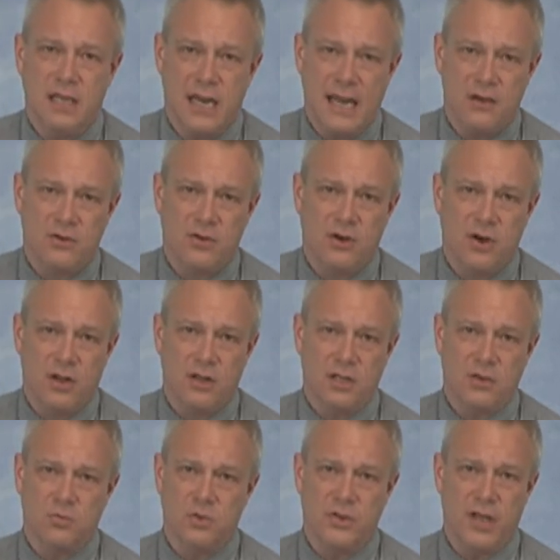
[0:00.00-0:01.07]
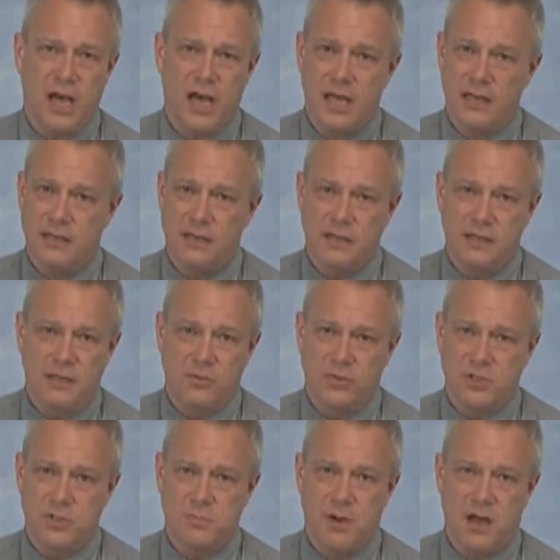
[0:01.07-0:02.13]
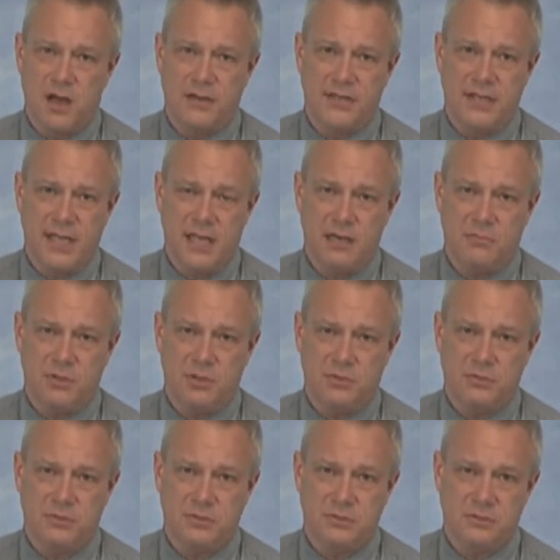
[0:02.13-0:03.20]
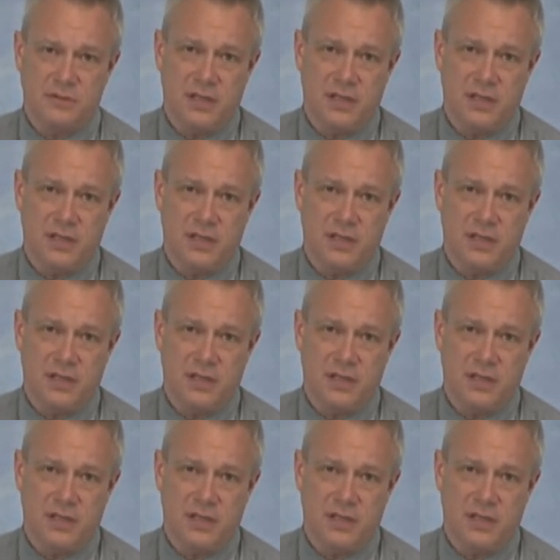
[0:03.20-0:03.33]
an alcoholic will not respond to antabuse.